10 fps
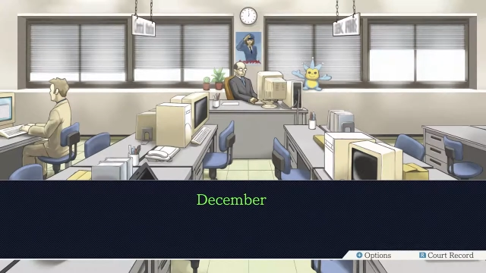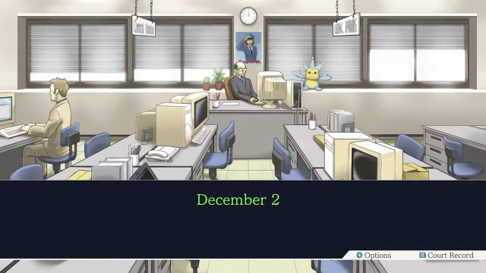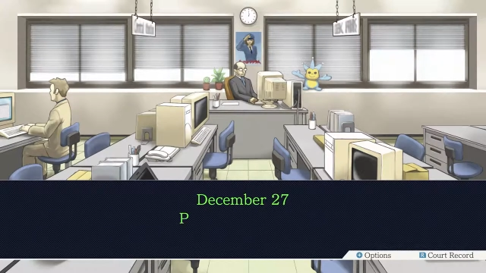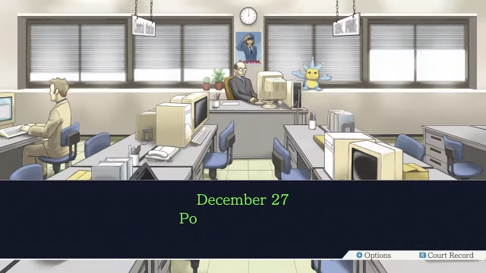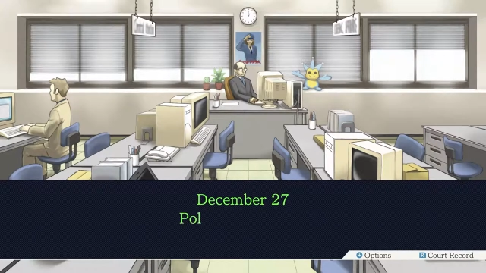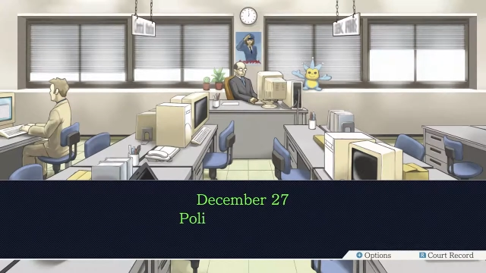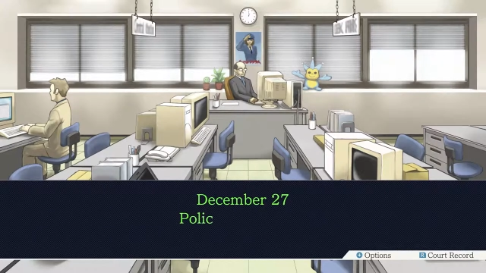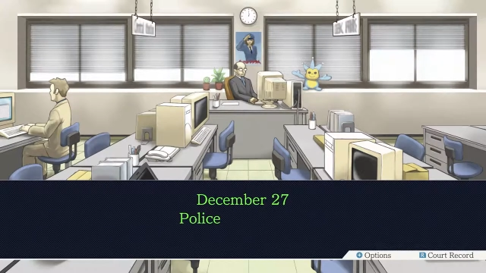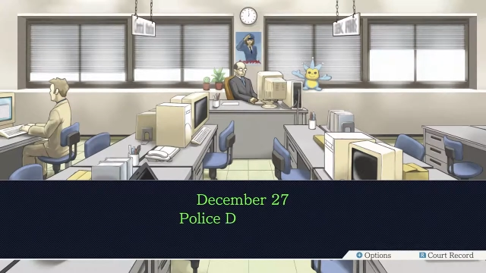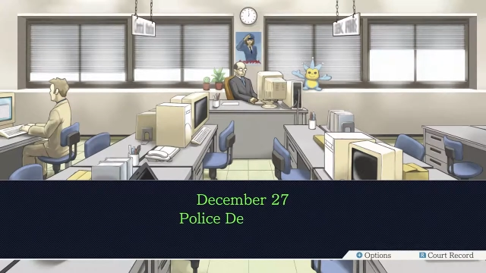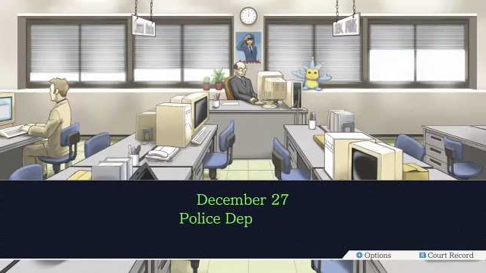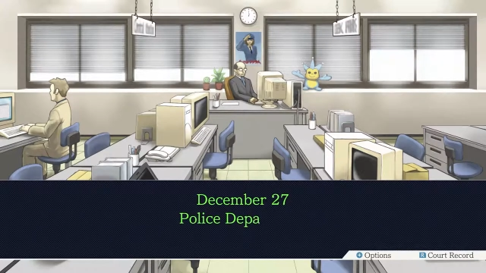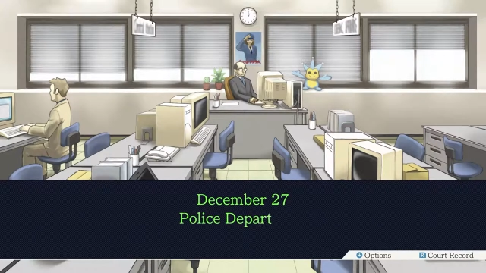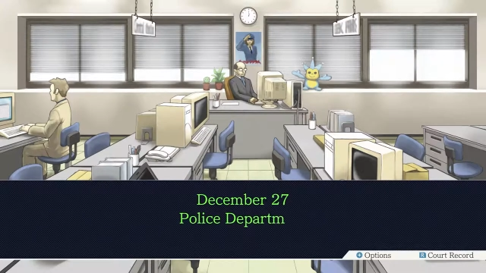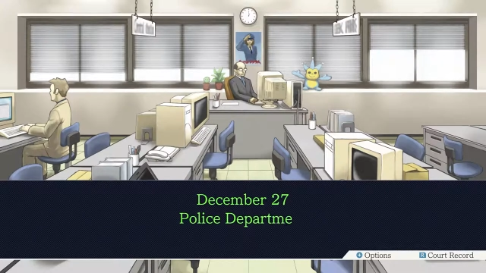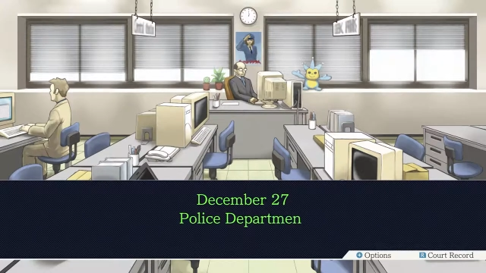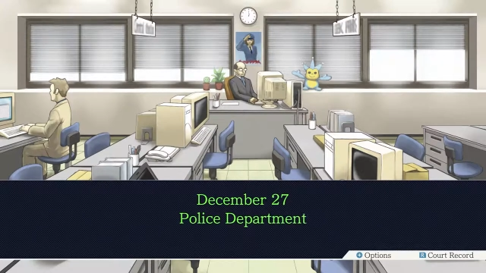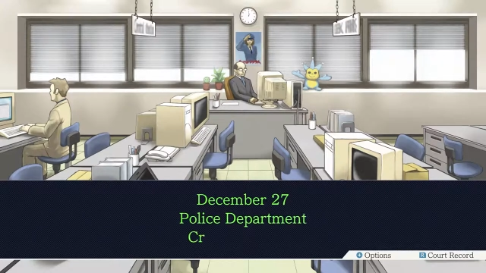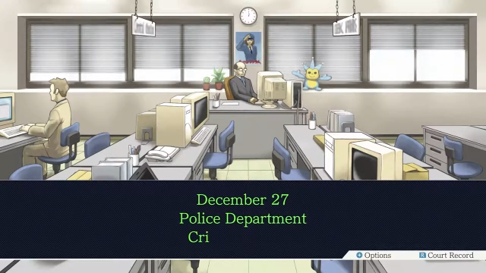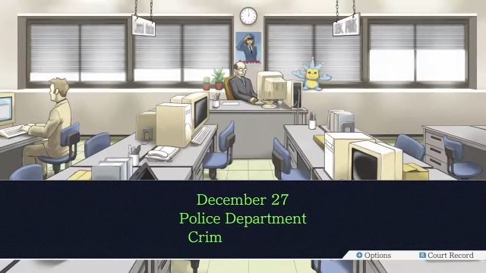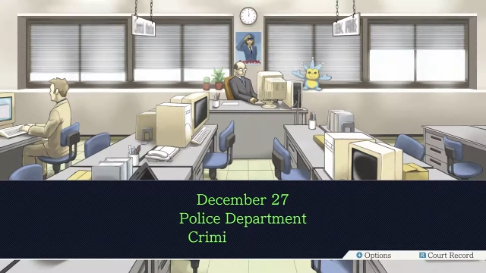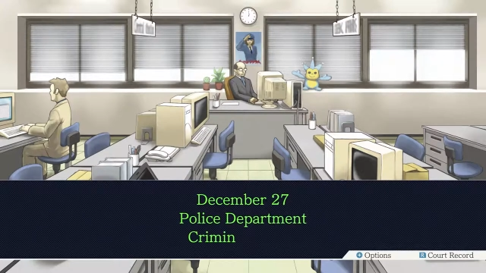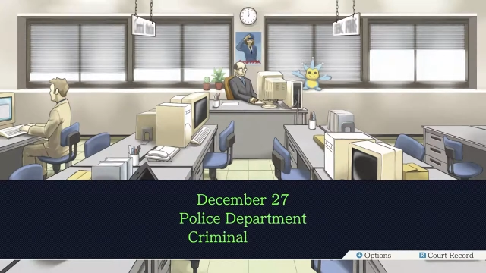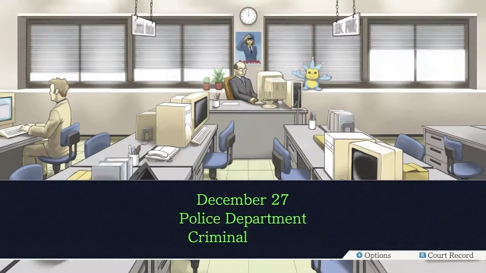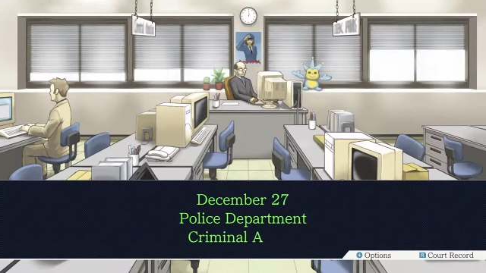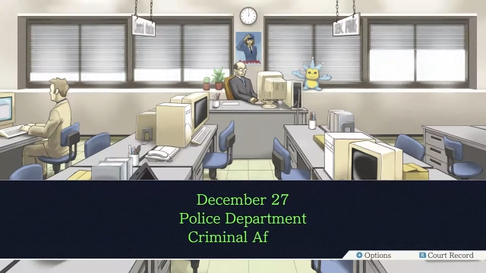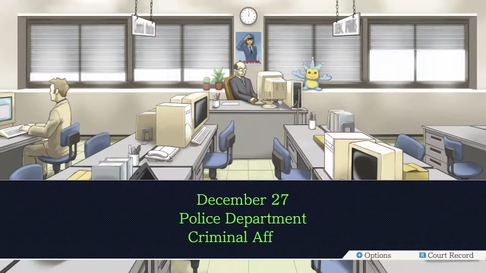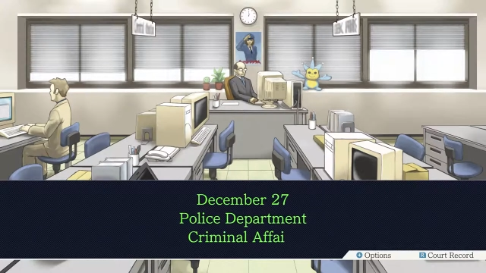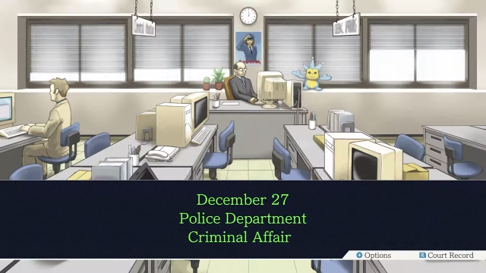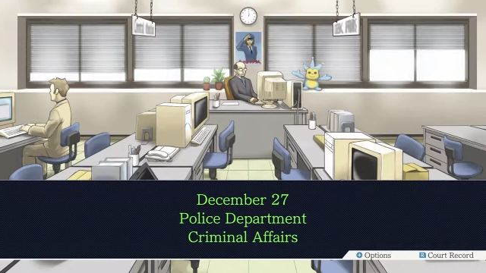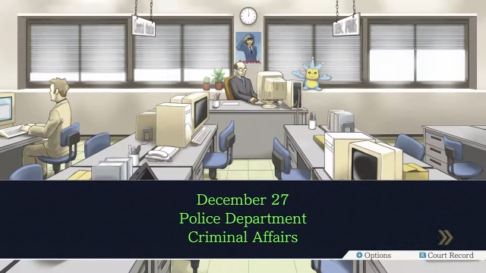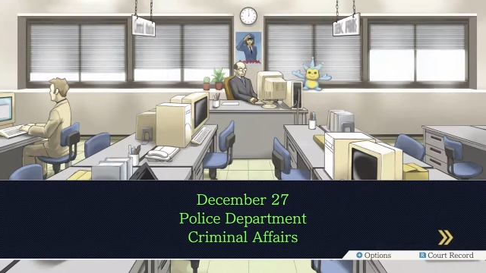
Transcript: Nobody's mouth can be seen.